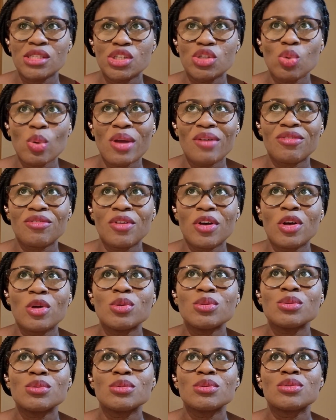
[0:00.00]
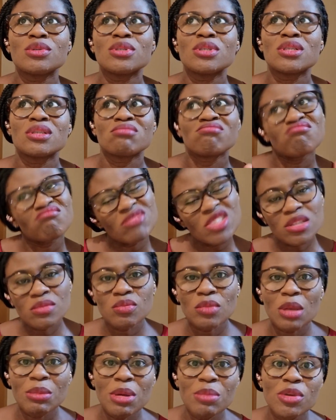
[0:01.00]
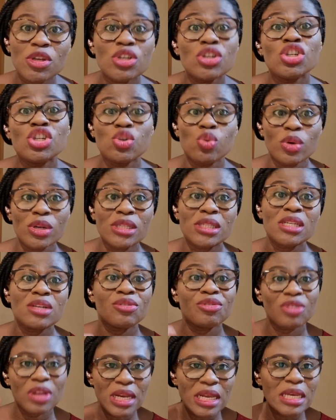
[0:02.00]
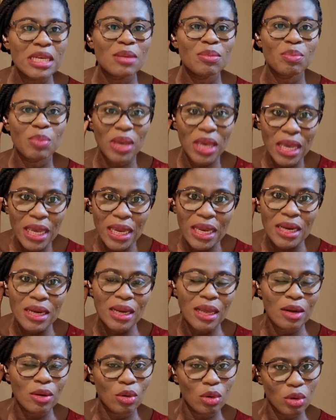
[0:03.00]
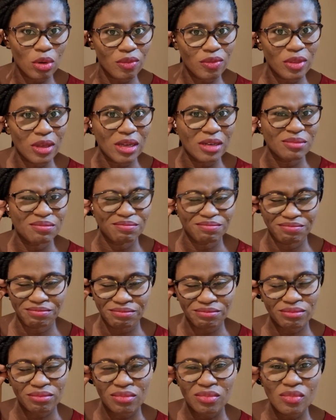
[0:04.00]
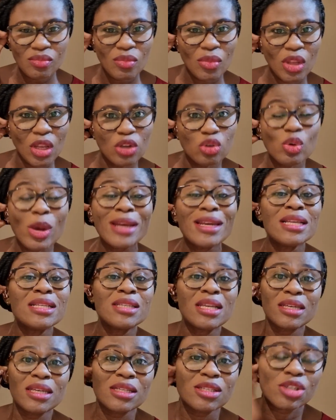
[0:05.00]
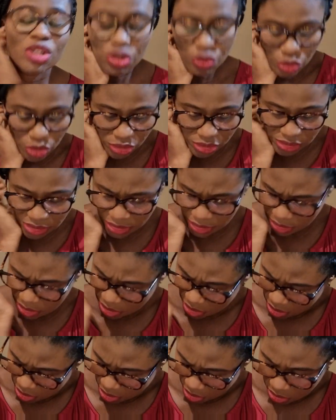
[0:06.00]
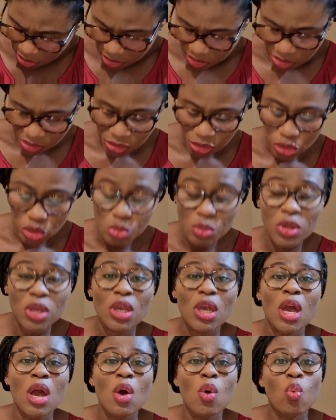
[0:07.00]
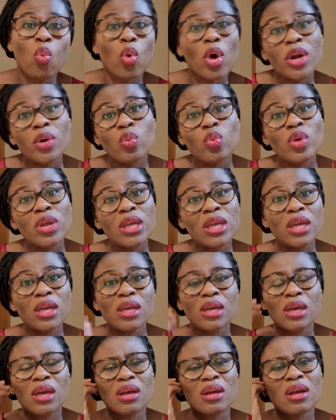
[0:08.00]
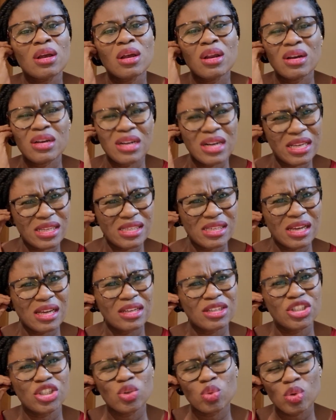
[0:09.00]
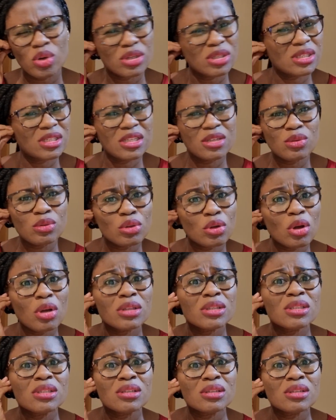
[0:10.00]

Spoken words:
I felt maybe she was still feeling the pain and all of that. So I didn't take it seriously. Excuse me. 1 week later, she was still not